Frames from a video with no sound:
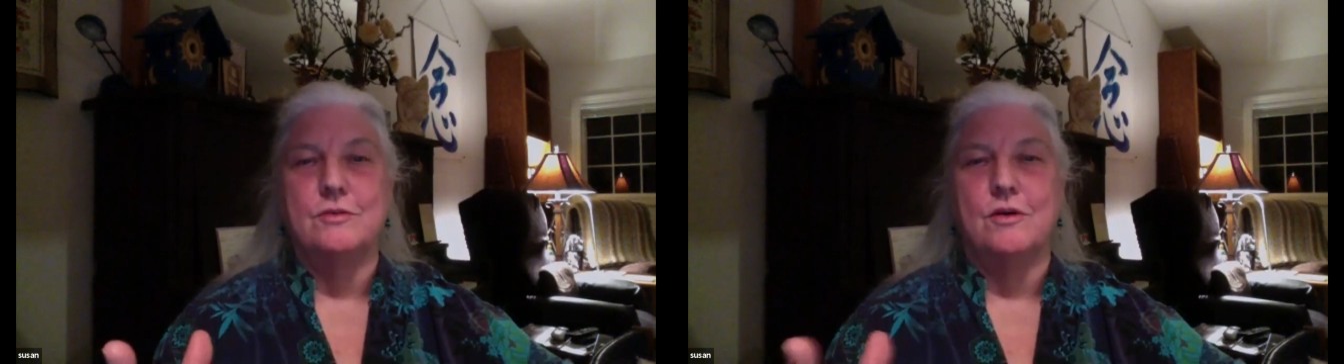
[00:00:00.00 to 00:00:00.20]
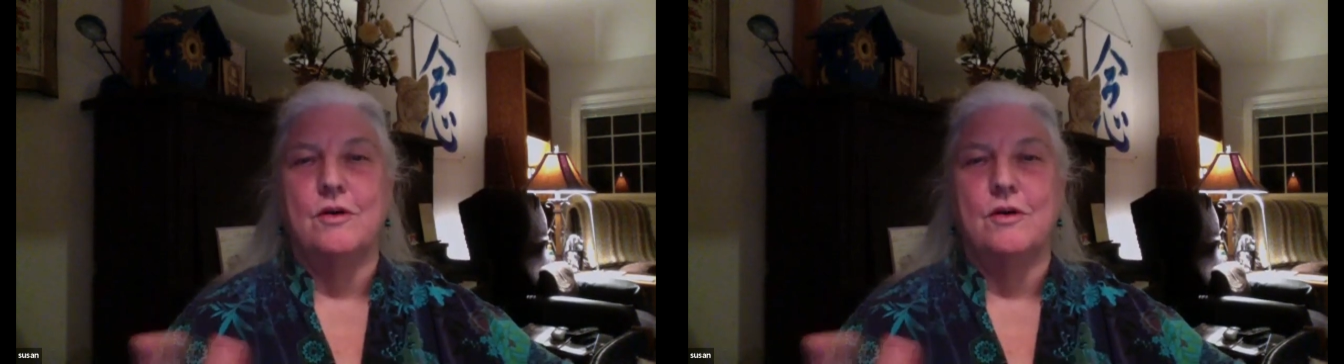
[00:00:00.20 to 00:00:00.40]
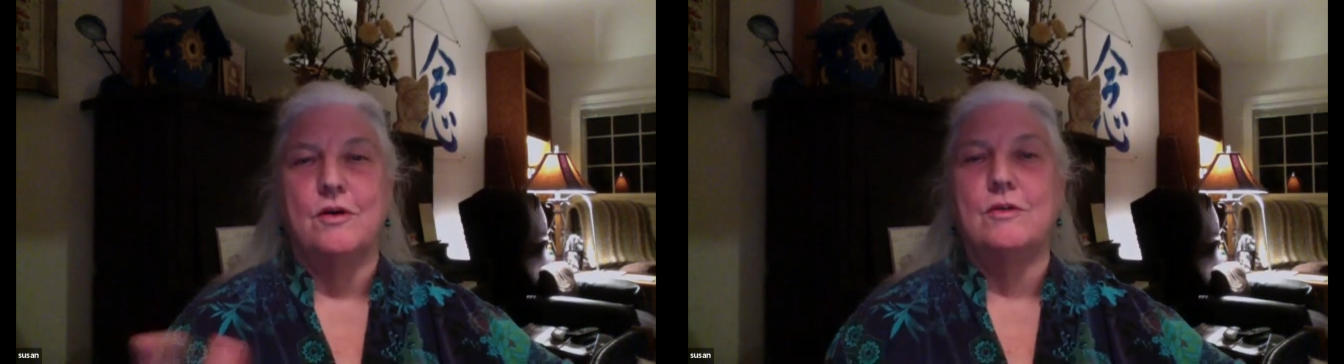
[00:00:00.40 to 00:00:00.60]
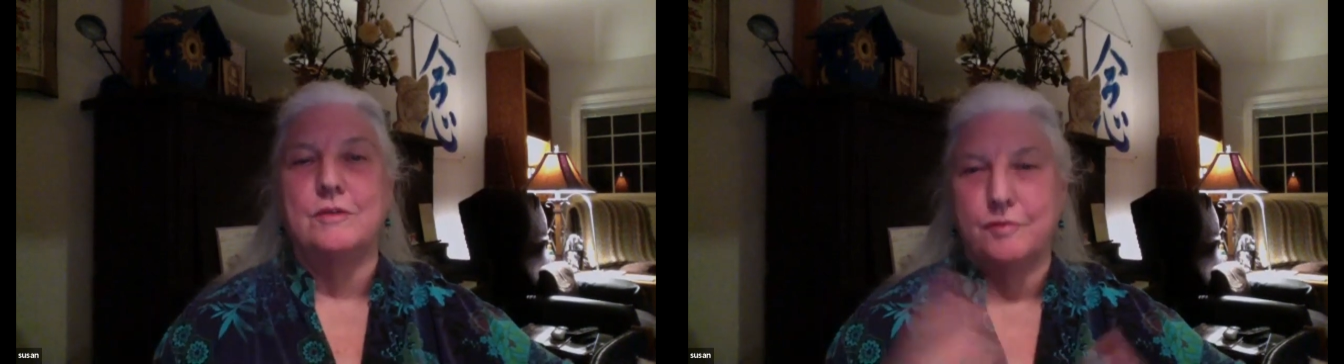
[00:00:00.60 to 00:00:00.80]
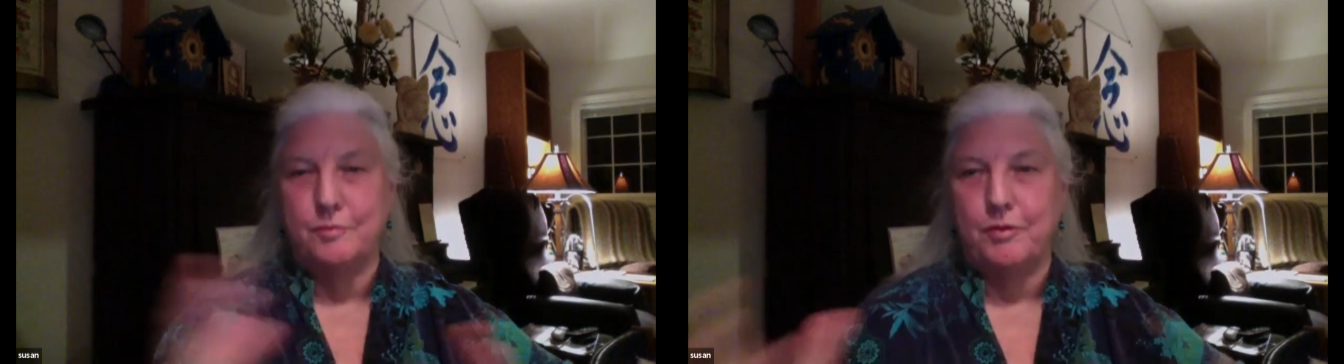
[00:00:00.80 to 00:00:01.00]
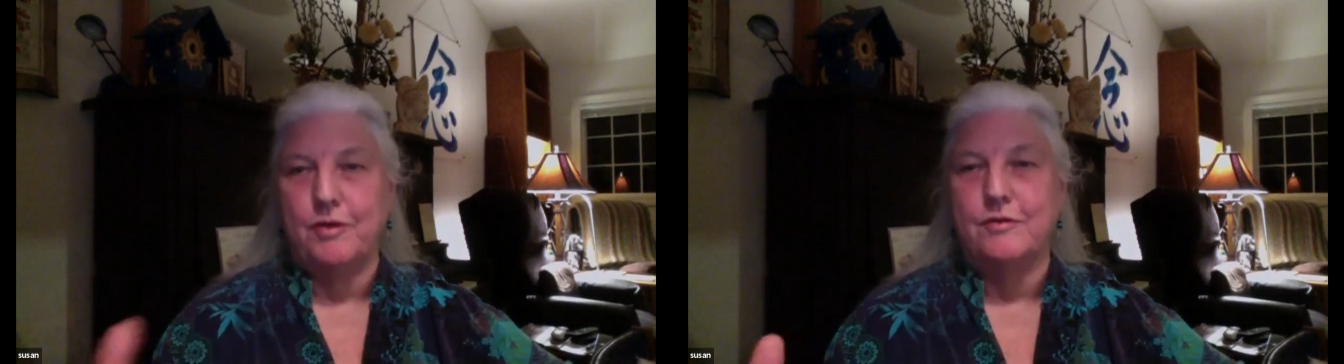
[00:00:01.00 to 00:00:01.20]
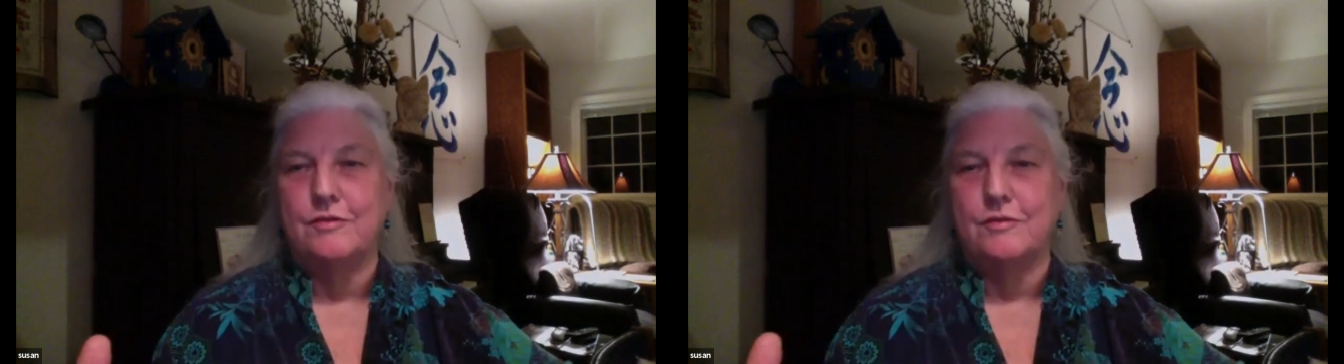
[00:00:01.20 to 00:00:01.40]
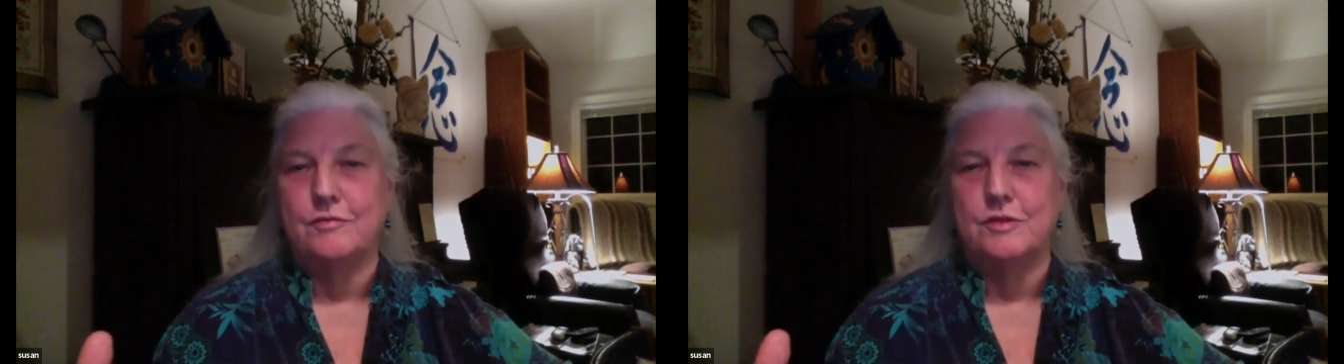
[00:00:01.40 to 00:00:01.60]
all different
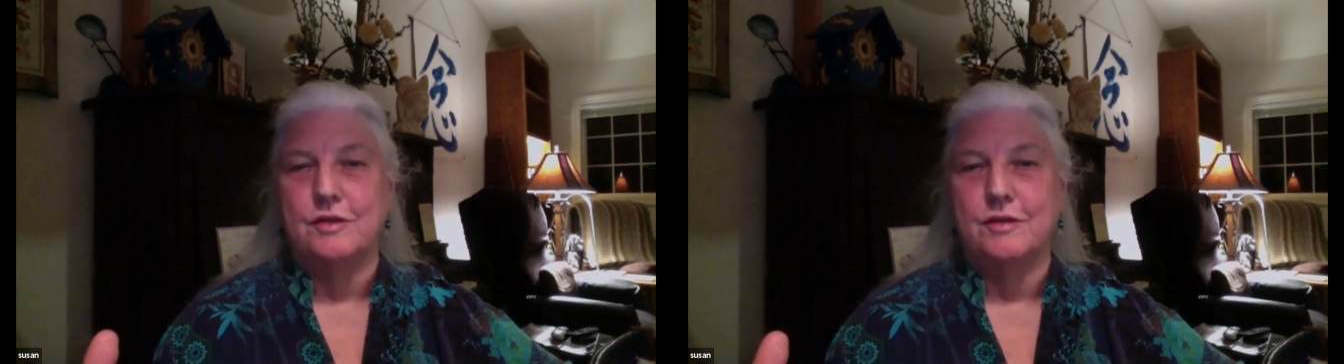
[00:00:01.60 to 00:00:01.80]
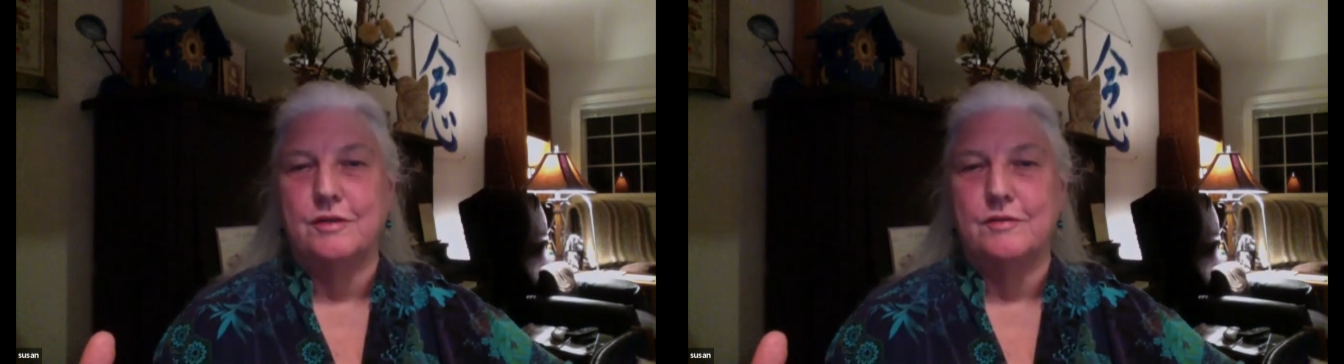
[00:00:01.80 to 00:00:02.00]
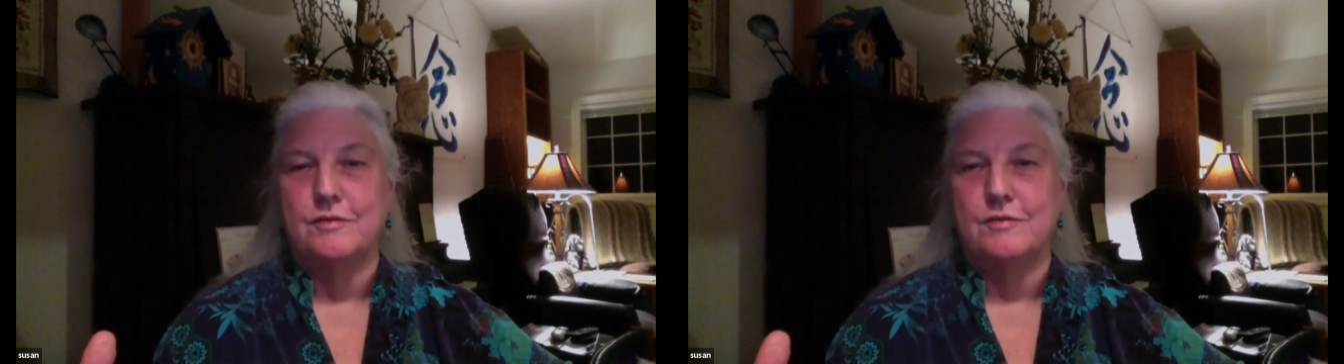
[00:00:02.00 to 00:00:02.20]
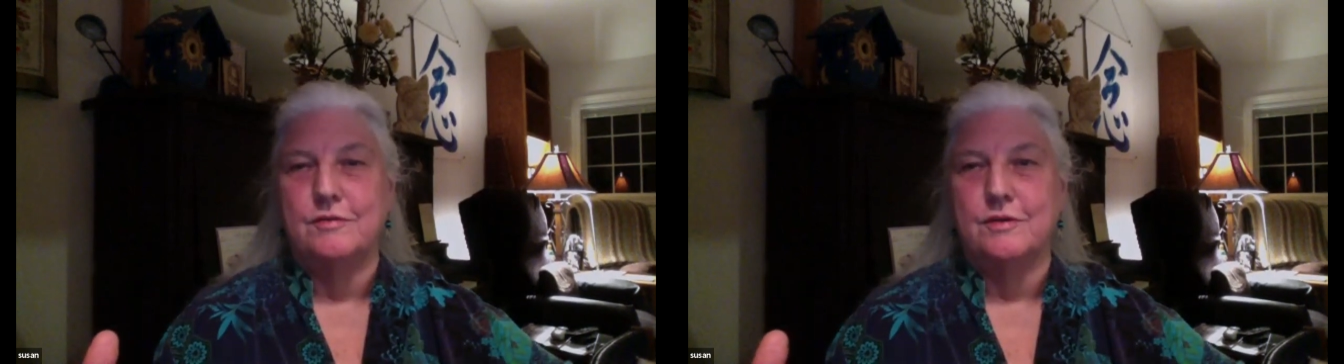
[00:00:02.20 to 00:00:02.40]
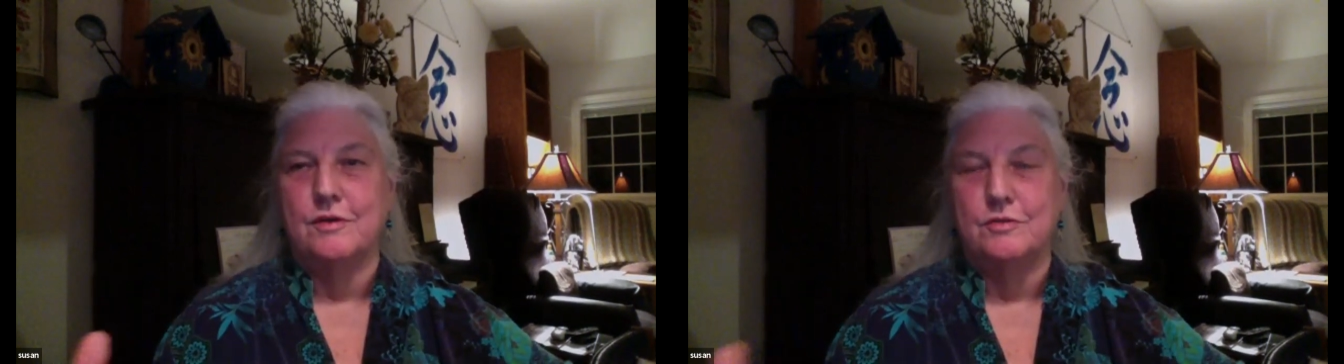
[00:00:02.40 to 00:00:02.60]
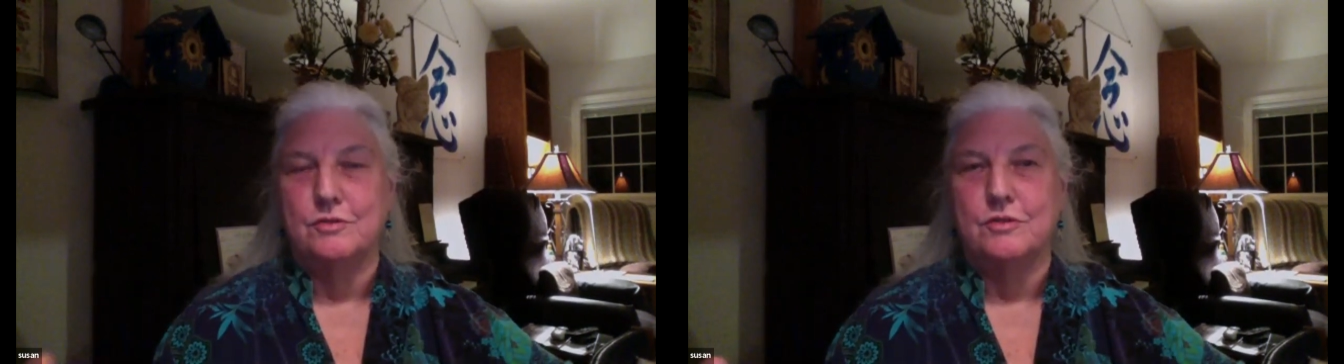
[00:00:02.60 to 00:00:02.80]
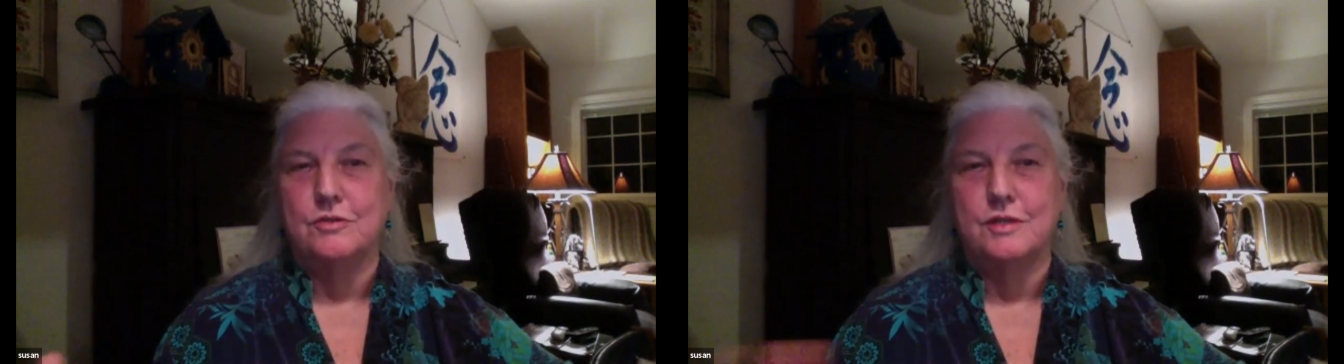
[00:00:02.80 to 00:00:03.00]
parts of Chinese culture,